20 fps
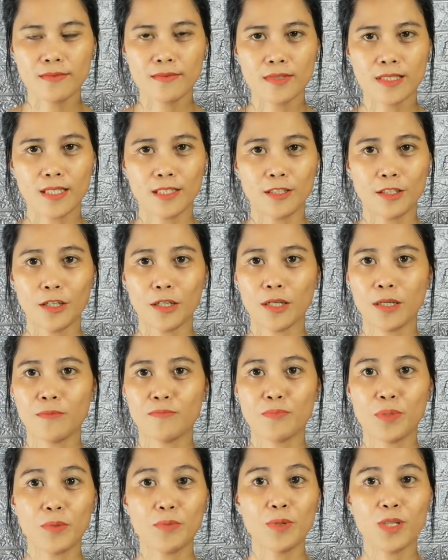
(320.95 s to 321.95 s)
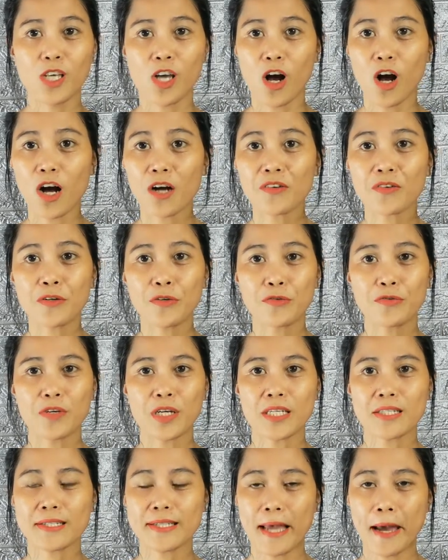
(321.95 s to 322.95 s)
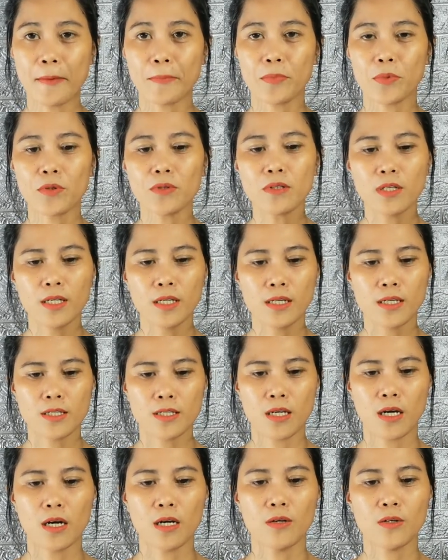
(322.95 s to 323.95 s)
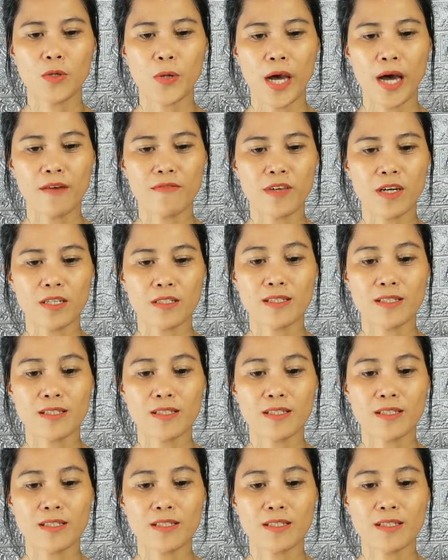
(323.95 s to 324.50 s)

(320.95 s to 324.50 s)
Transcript: the bibliography sample. So you have there